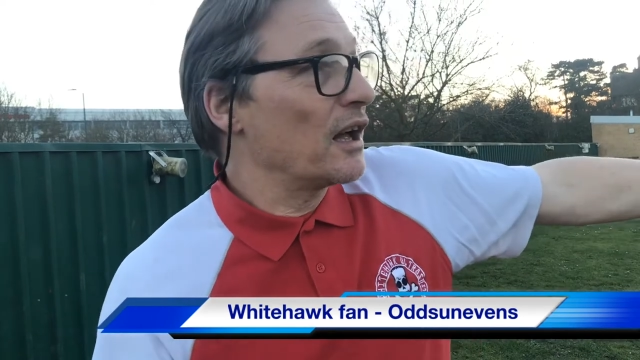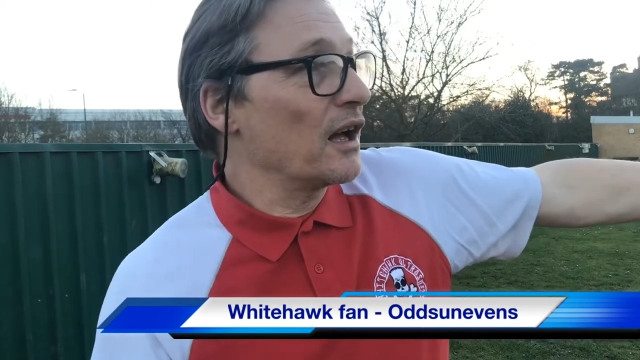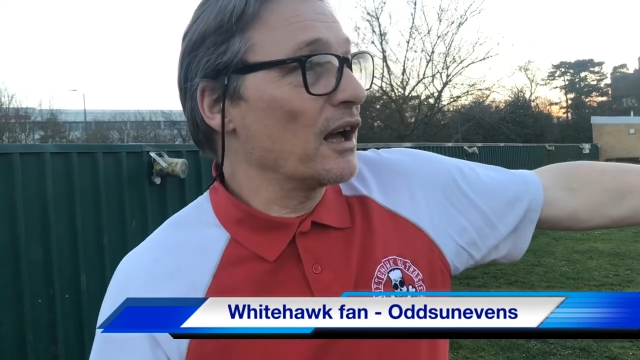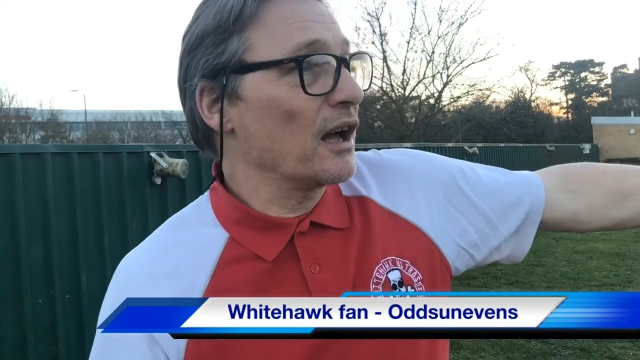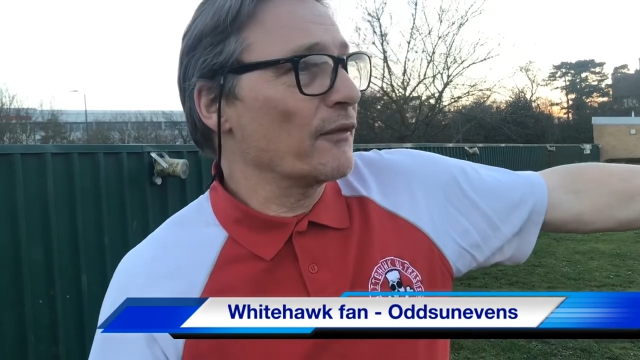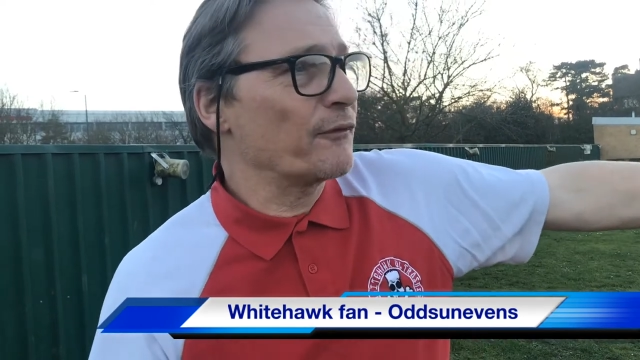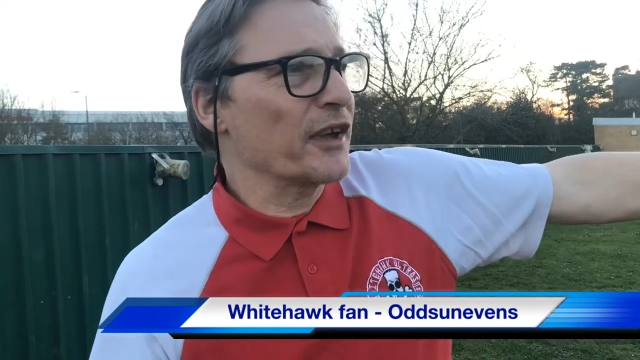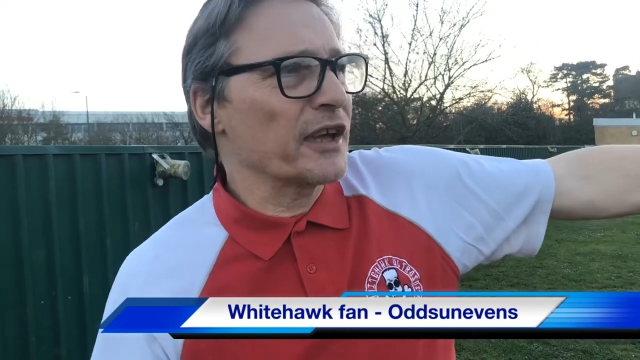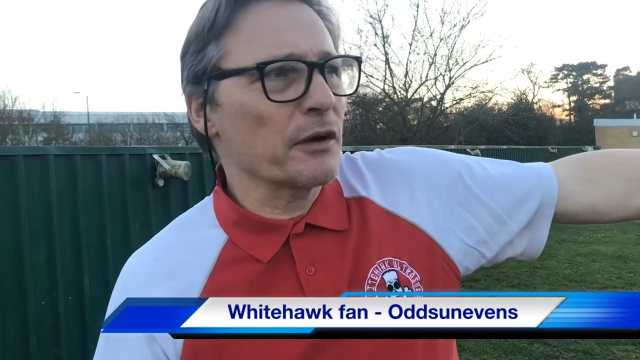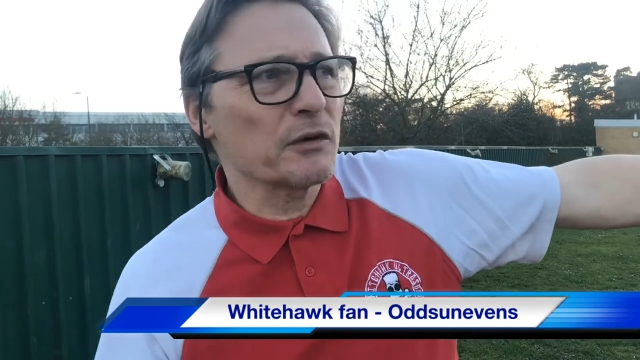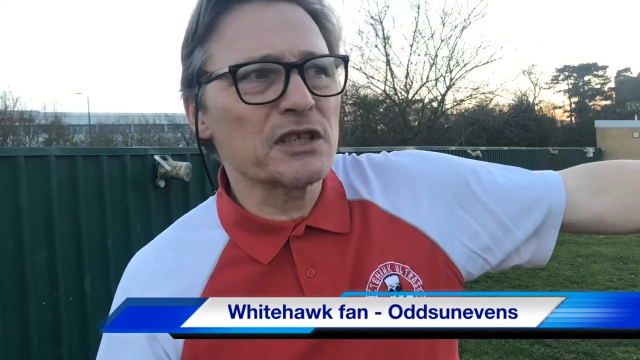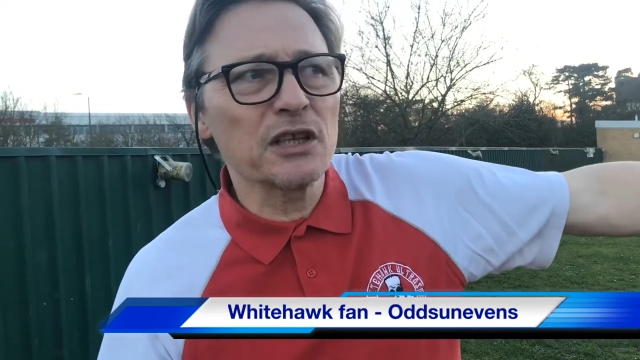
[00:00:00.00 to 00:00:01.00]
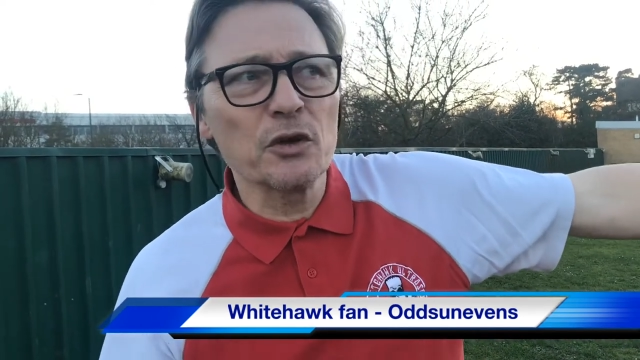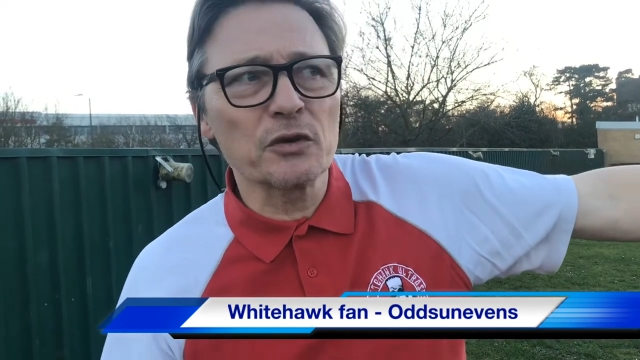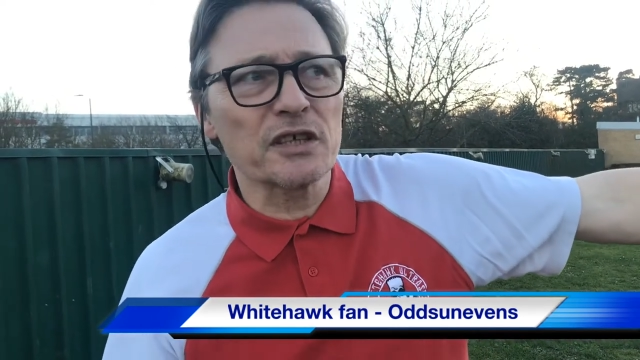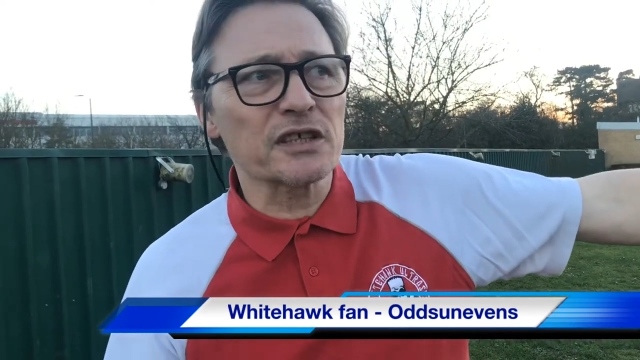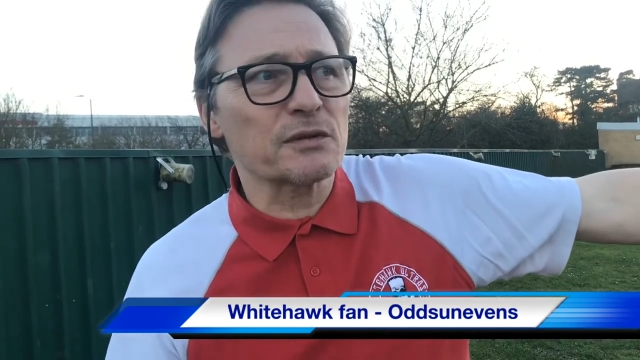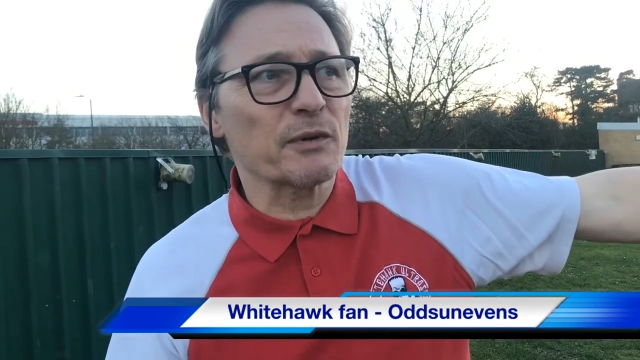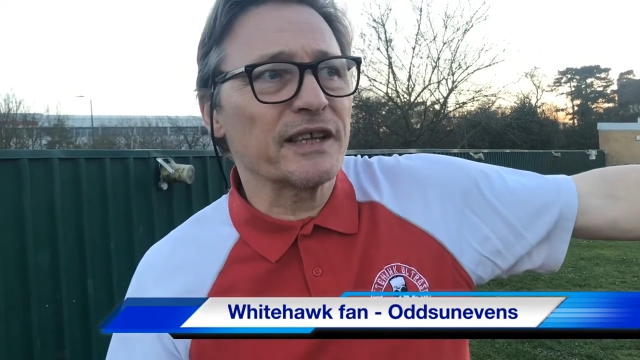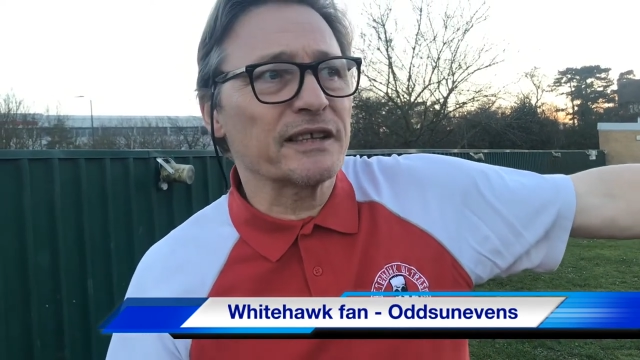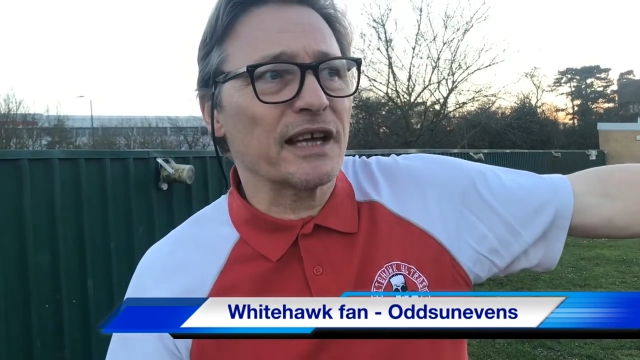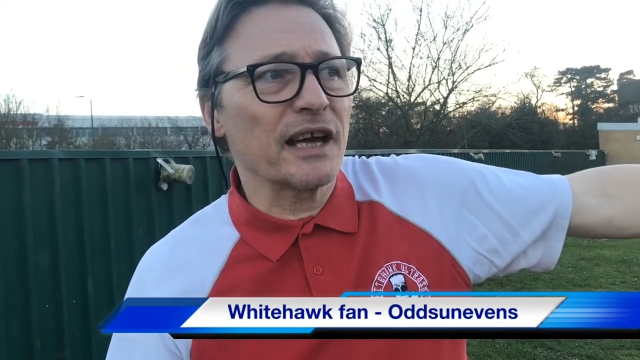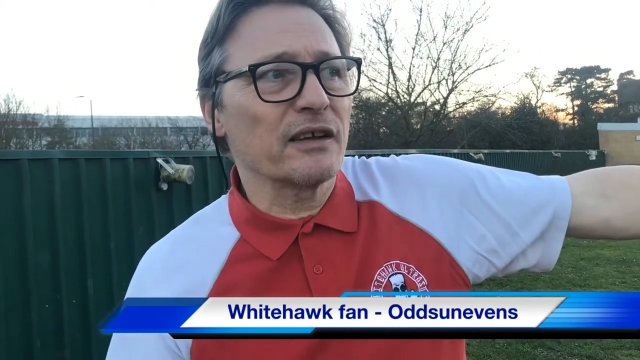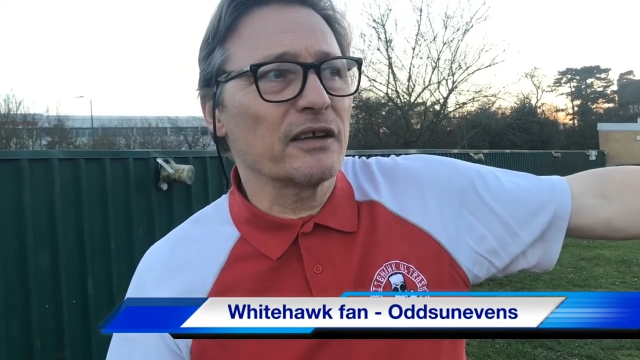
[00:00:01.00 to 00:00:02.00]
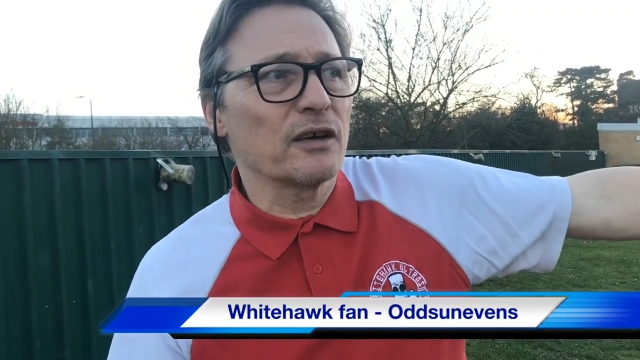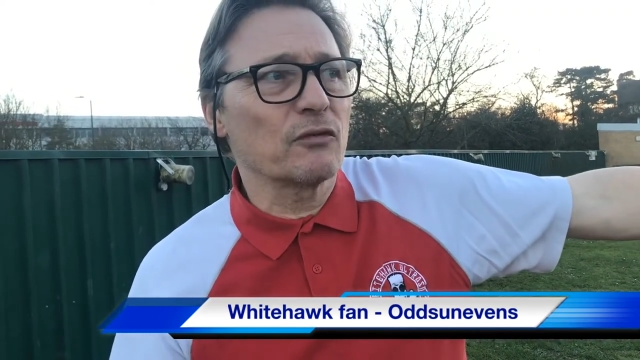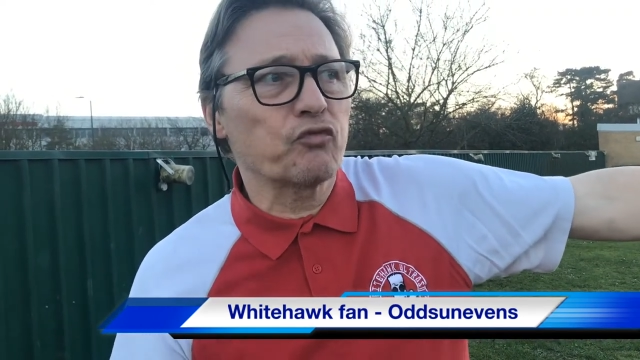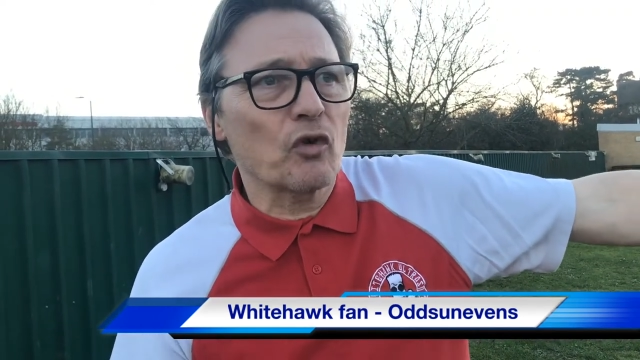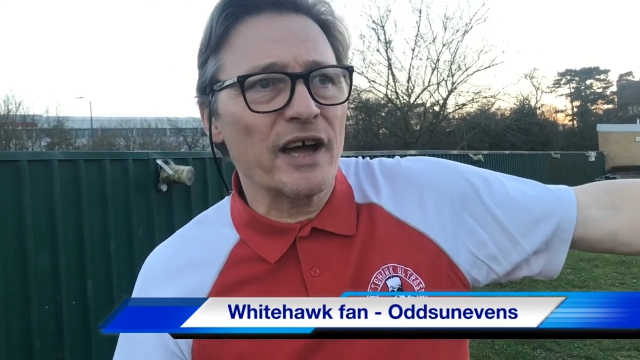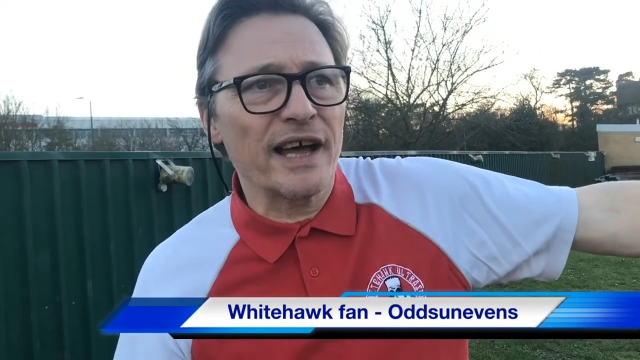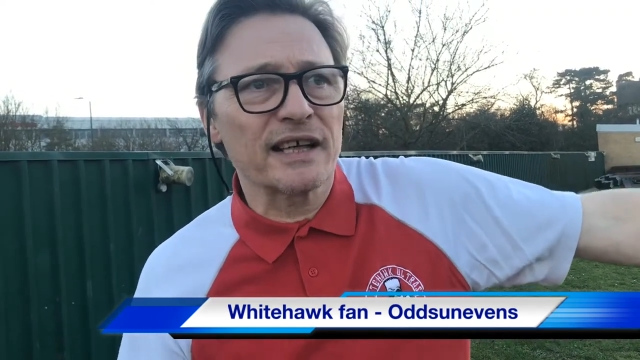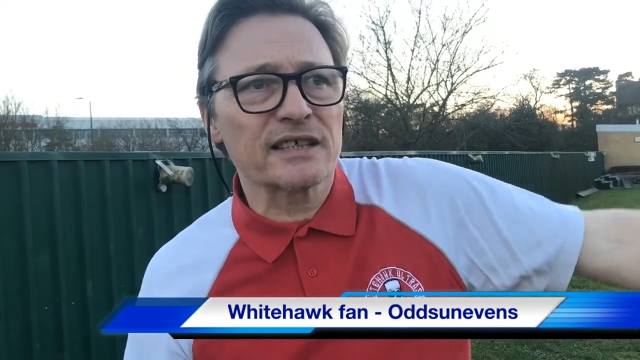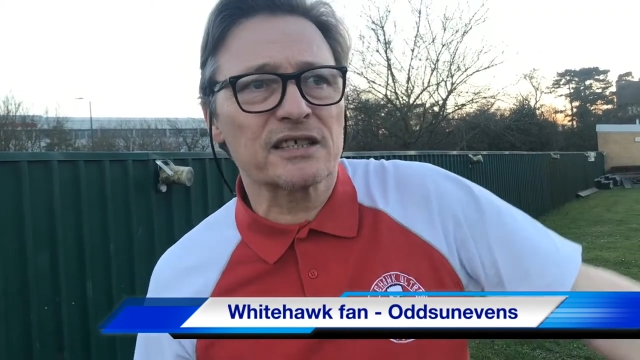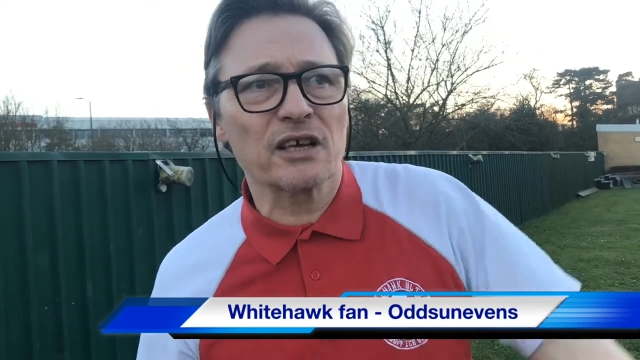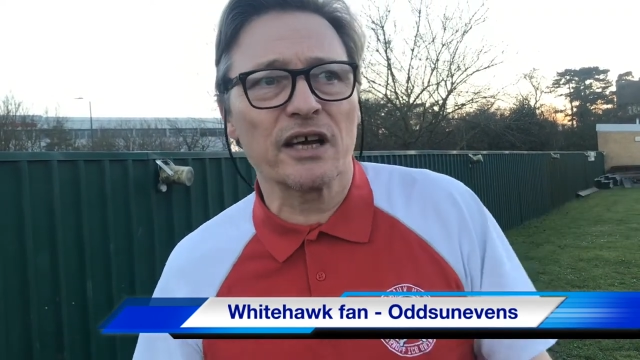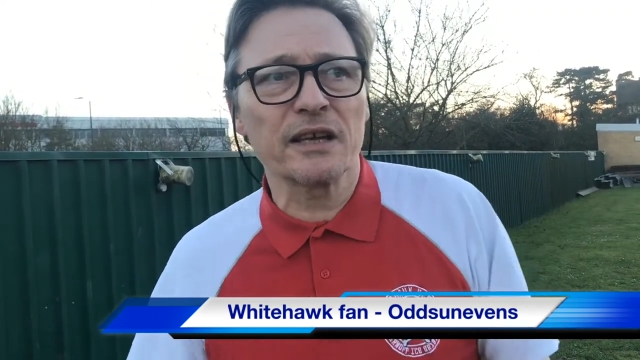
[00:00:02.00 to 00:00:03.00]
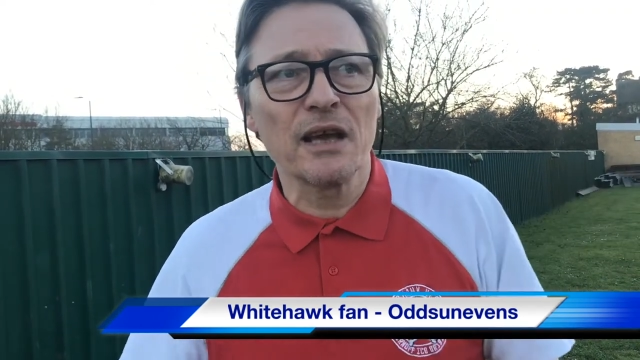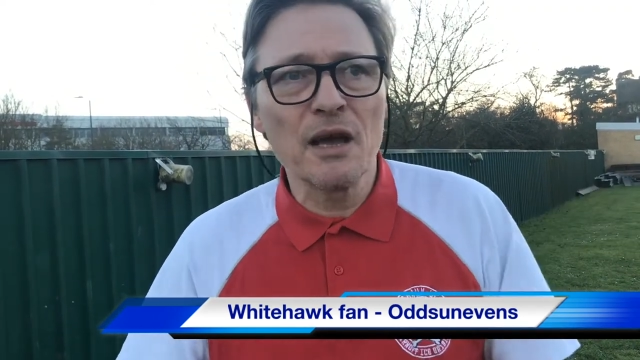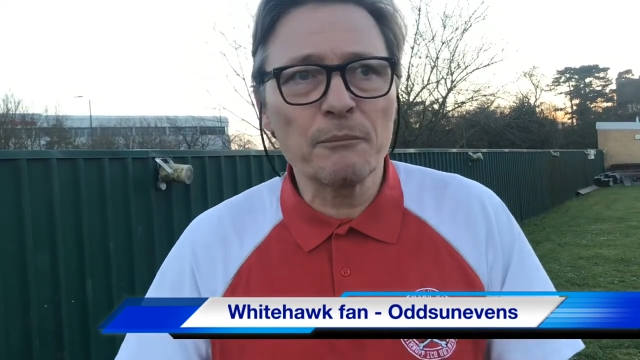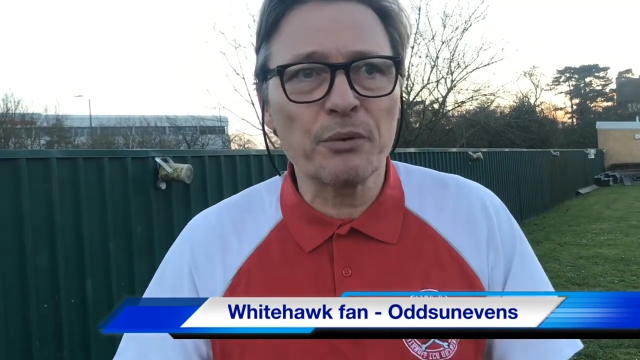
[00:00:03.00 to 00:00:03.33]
I think it was Lucas went down the right-hand side,